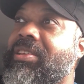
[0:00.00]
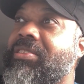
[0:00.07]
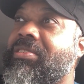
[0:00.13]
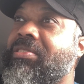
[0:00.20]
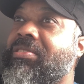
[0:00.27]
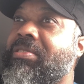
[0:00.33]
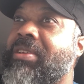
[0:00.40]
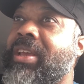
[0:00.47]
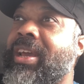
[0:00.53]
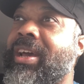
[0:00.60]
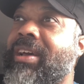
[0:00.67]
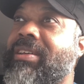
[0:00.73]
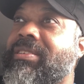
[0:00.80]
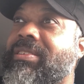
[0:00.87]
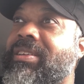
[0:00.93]
so
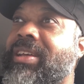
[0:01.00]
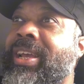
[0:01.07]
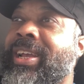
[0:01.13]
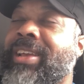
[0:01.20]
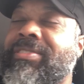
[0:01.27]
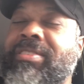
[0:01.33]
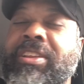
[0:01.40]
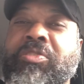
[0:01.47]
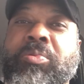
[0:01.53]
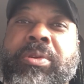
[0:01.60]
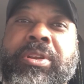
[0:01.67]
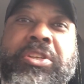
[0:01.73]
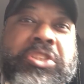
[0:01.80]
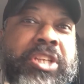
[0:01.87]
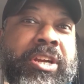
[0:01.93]
yeah, I guess I just
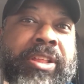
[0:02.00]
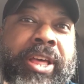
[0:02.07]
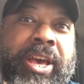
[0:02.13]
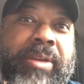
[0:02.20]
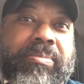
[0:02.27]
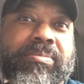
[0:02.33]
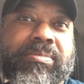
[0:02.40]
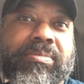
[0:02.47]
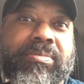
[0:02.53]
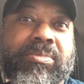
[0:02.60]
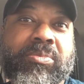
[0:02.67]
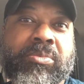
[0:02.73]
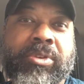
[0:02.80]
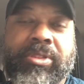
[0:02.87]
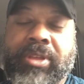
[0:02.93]
wanted to share that
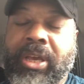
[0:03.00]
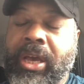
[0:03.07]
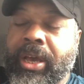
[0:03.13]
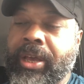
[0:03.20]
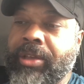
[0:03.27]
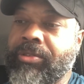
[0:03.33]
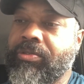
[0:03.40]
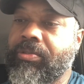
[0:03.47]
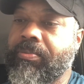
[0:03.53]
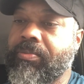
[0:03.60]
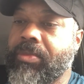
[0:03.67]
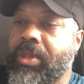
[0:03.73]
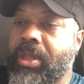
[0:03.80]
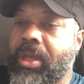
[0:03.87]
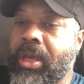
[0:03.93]
with you guys.
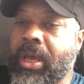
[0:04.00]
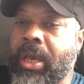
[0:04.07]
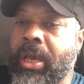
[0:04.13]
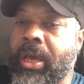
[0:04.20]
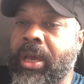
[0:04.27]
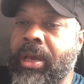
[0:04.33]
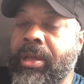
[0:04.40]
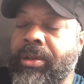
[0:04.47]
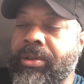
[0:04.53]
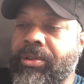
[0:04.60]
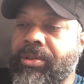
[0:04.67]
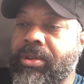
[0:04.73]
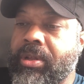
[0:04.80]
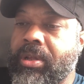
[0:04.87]
And